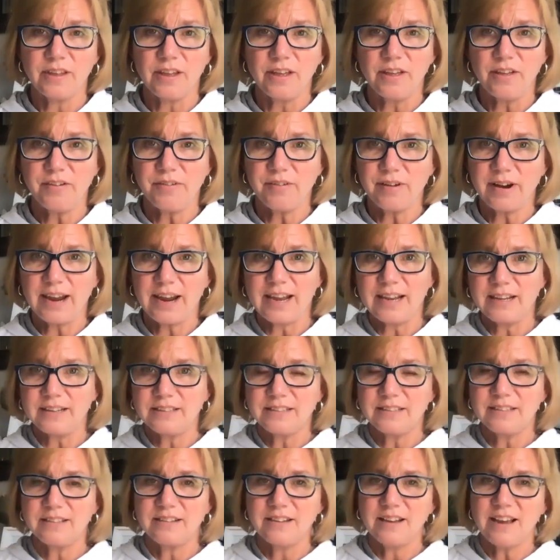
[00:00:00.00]
All
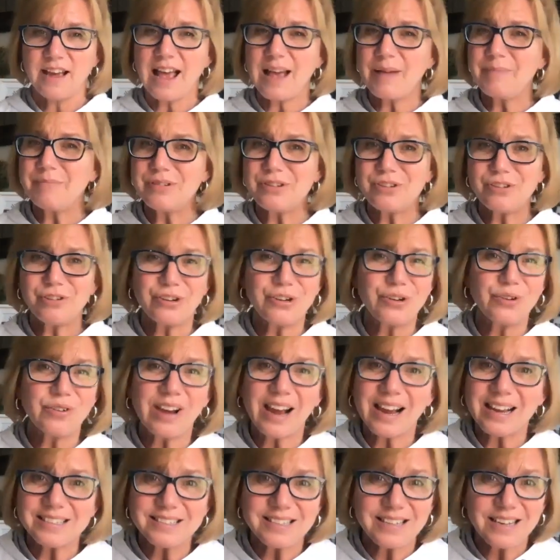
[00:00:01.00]
right. I'm sure you
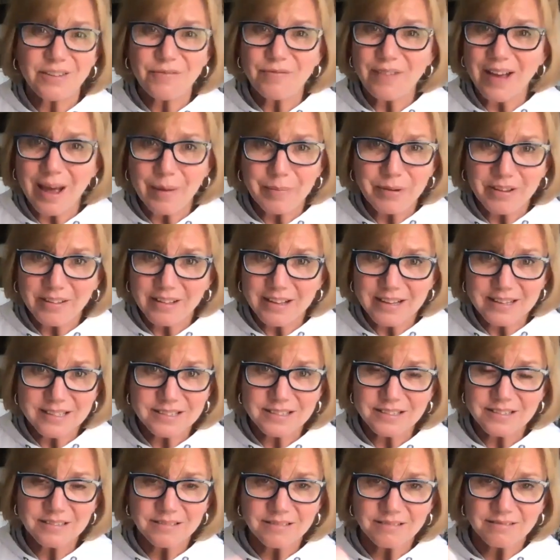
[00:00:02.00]
guys did
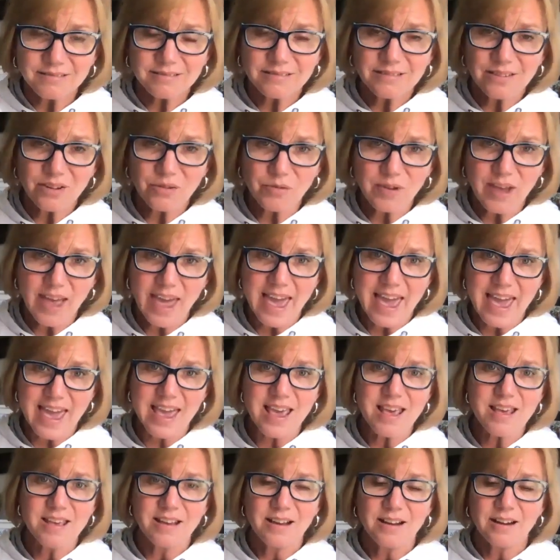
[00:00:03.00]
fabulous.
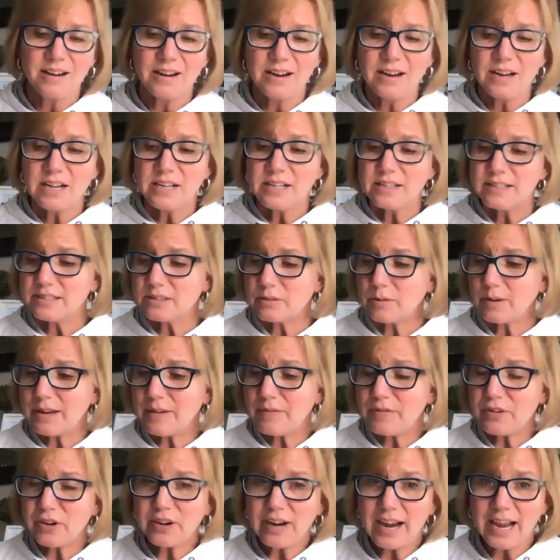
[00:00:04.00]
Okay. So
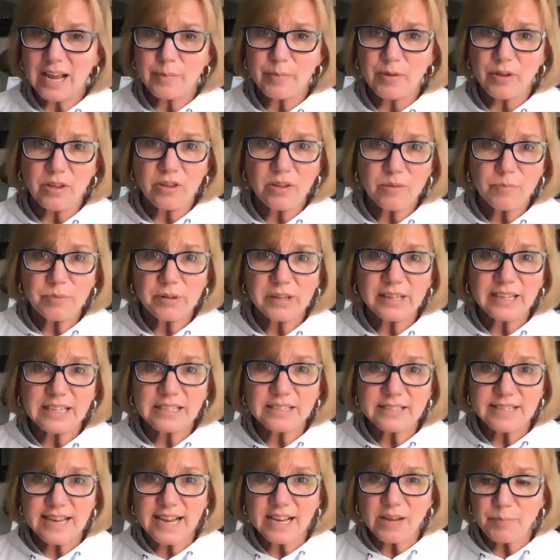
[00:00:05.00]
if you're able,
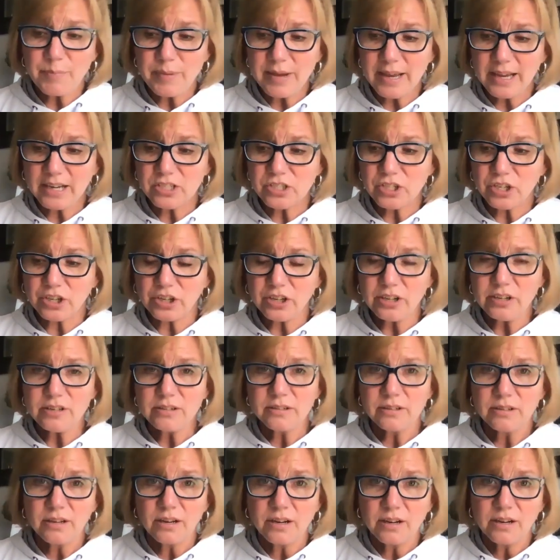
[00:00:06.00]
please take a picture.
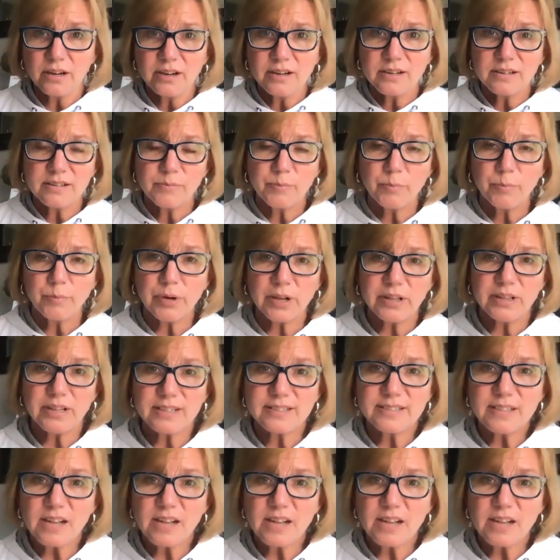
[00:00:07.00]
Put this